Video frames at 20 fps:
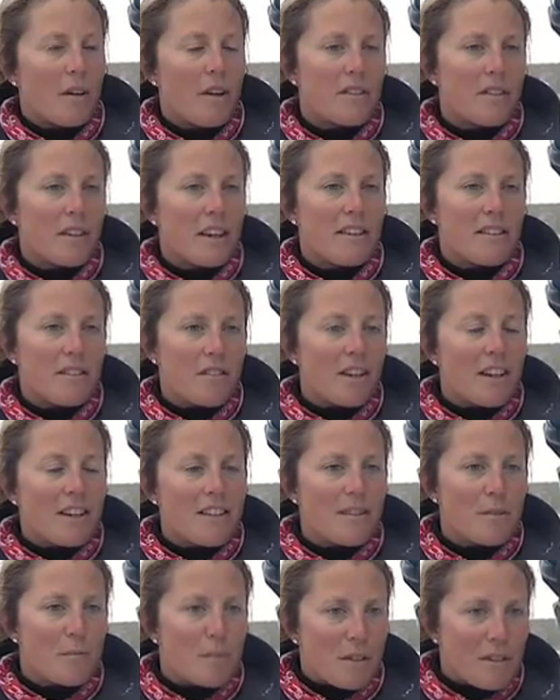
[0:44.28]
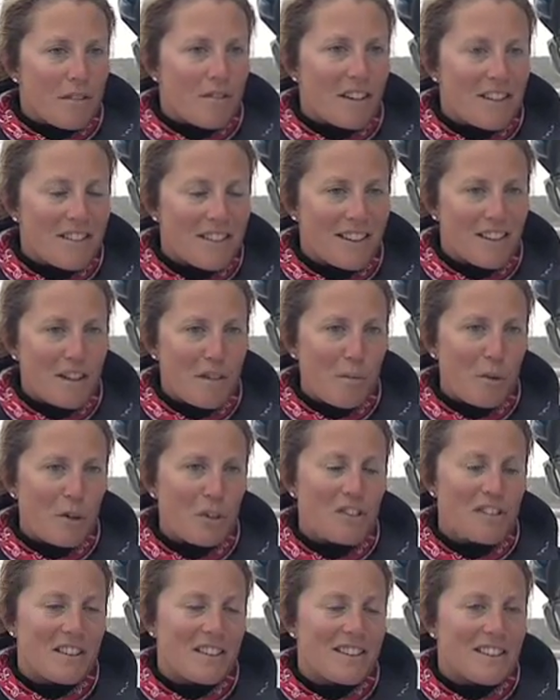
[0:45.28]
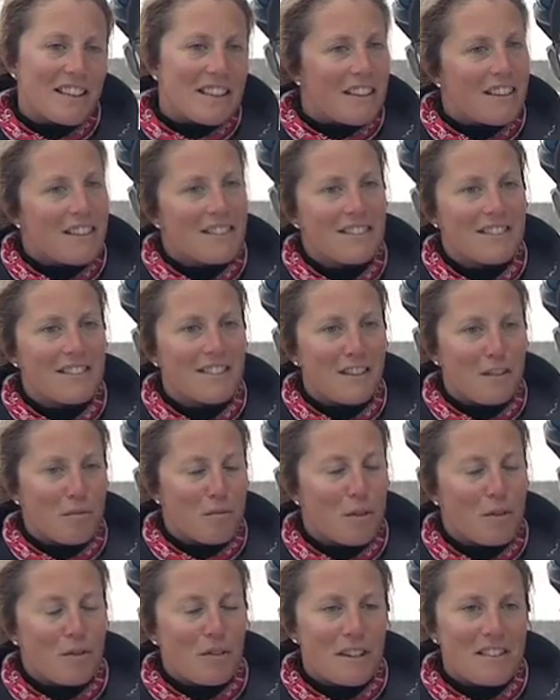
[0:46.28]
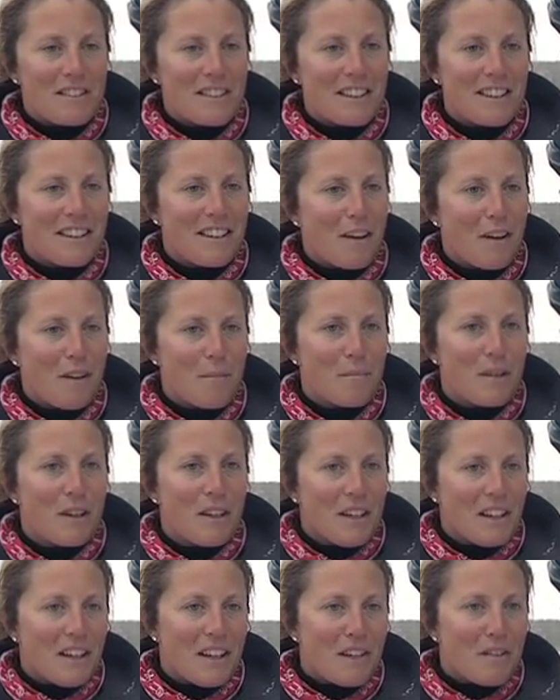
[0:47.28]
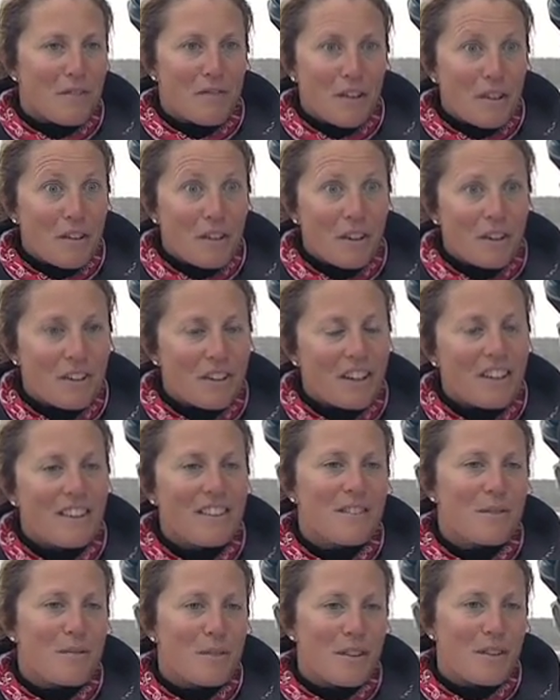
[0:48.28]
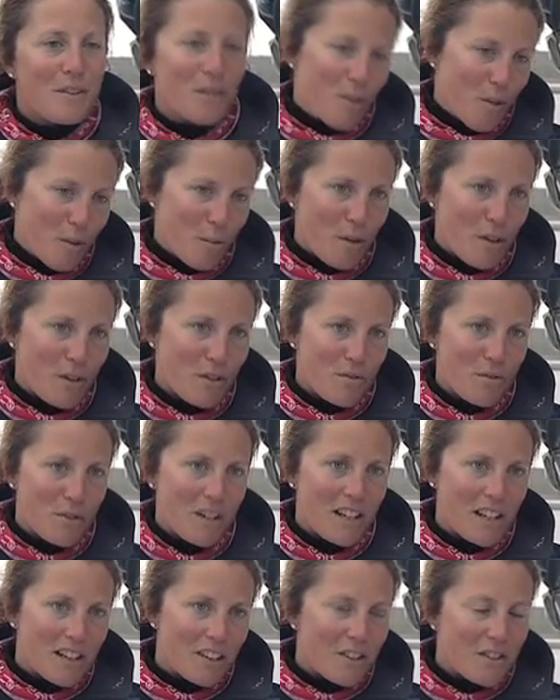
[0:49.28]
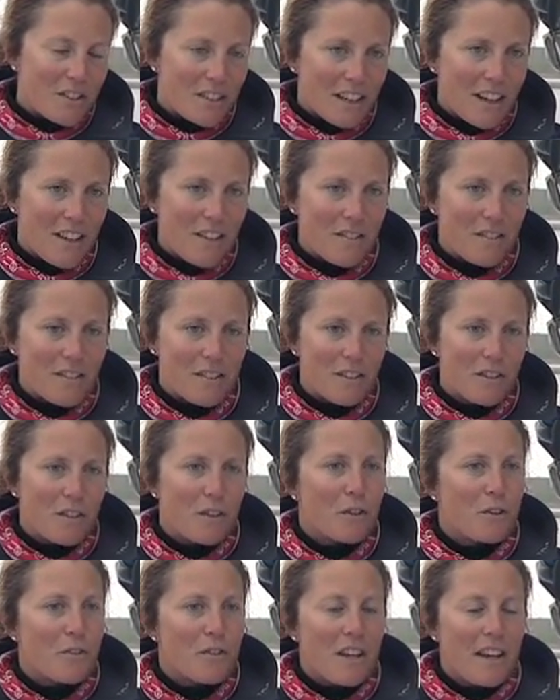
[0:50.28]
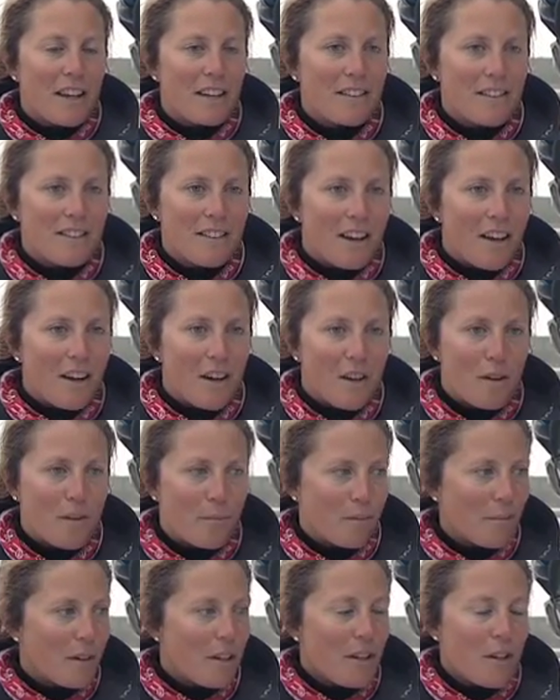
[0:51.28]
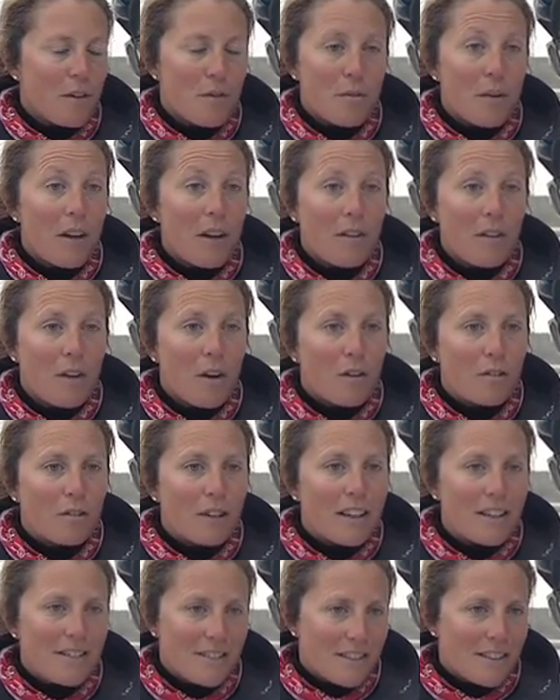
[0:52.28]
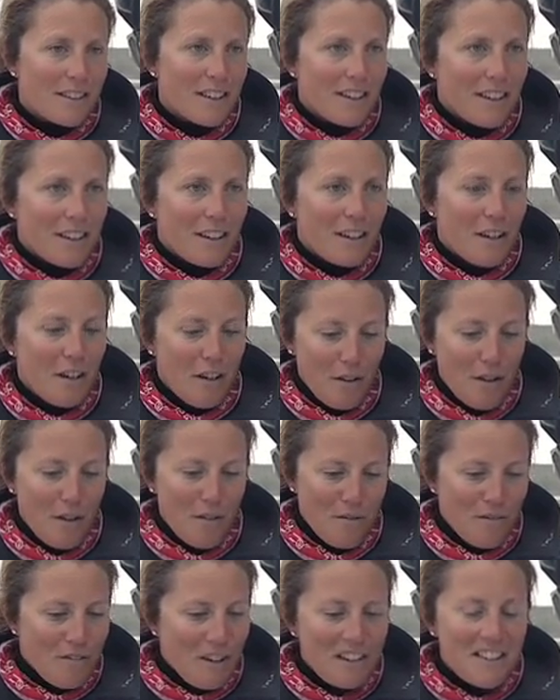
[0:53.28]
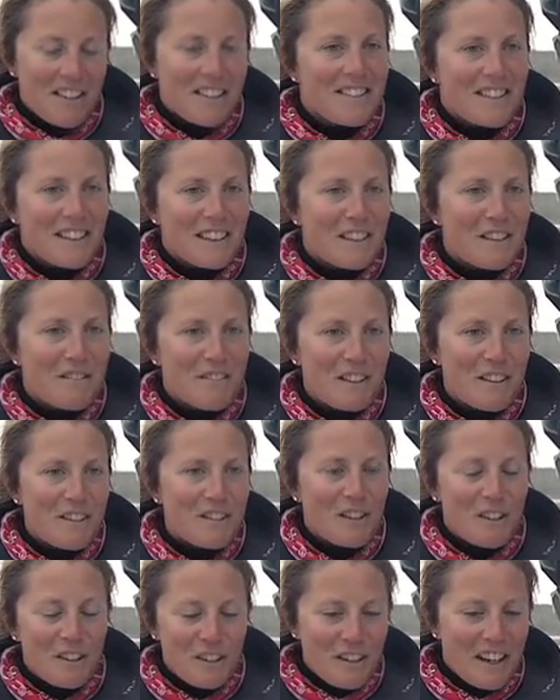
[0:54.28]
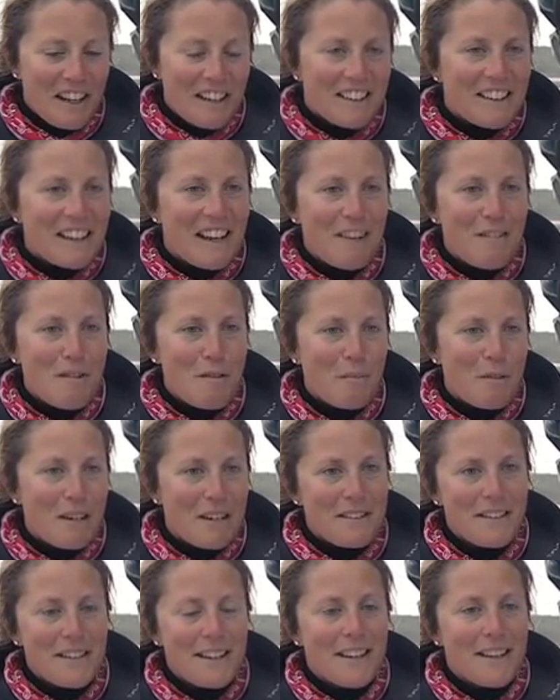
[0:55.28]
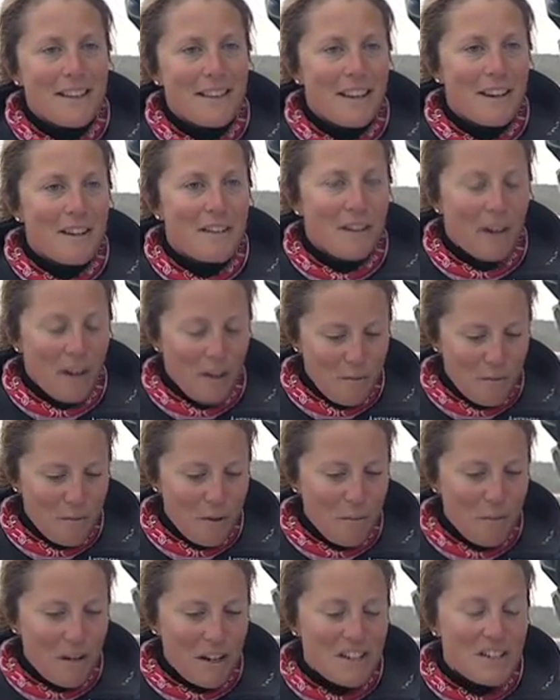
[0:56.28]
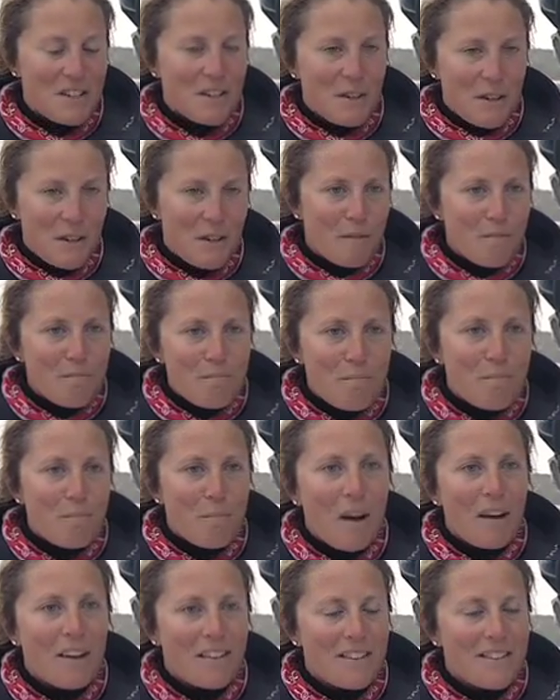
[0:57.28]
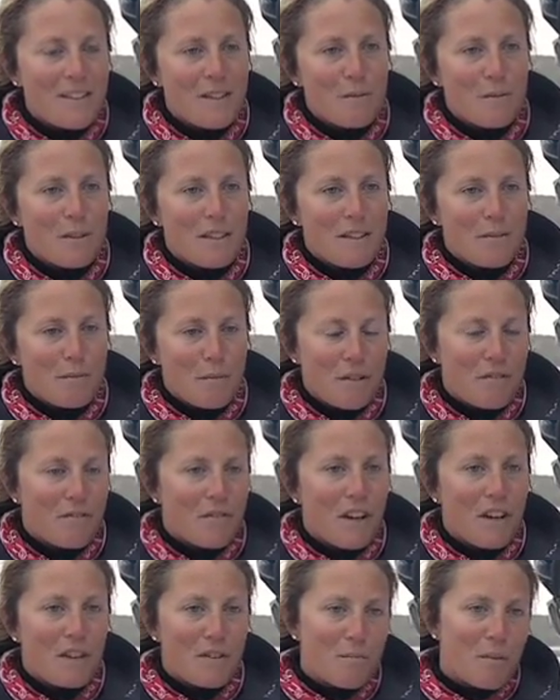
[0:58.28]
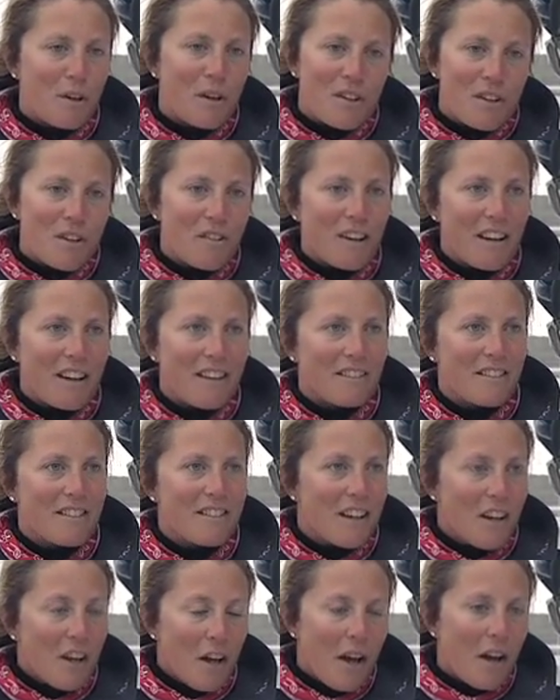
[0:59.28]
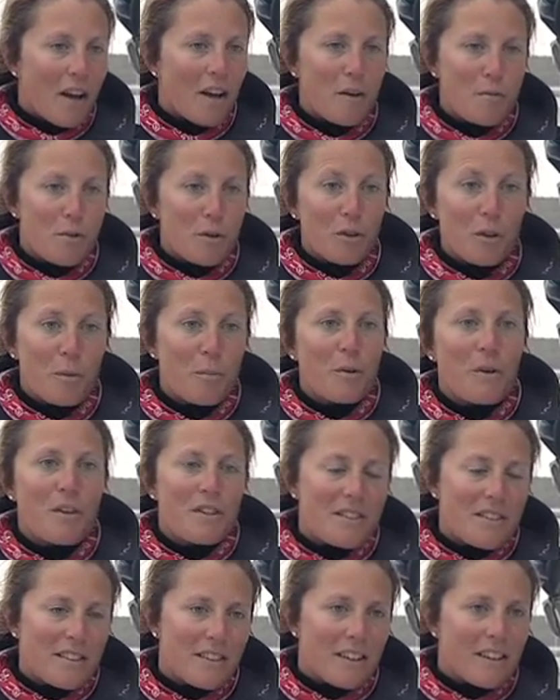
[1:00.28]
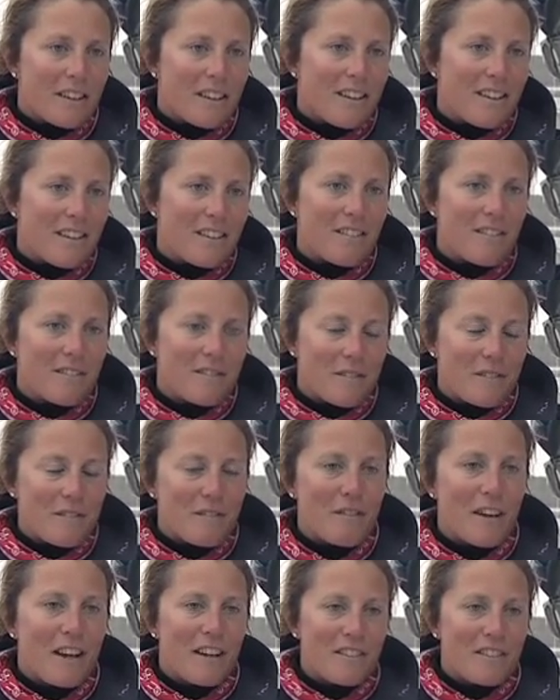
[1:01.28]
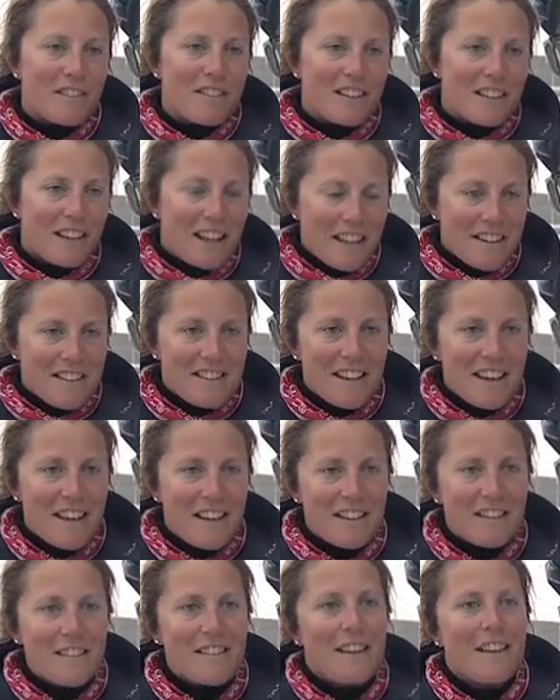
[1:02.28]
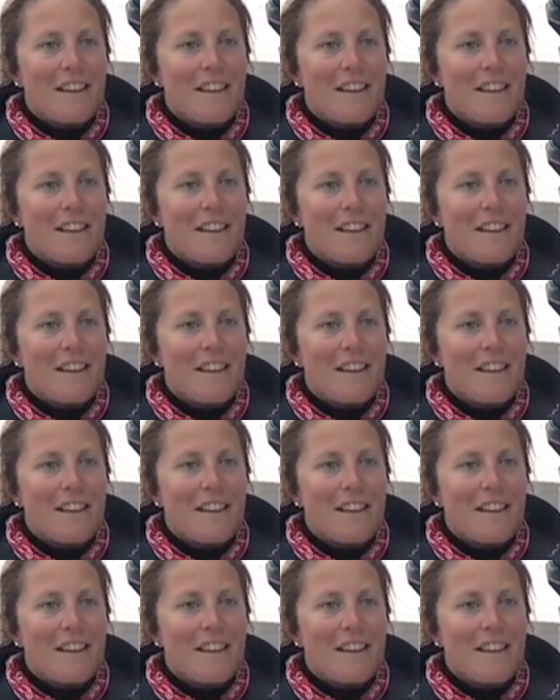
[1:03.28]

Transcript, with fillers: But it's, it's great to be racing in the IMOCA 60 class as if we're racing um, in a Figaro class with all the boats really close together and contact um, throughout the whole race. Uh, fantastic leaving the Solent neck and neck with BT, and then um, we managed to past them and be first boat around um, all the points uh, round to Land's End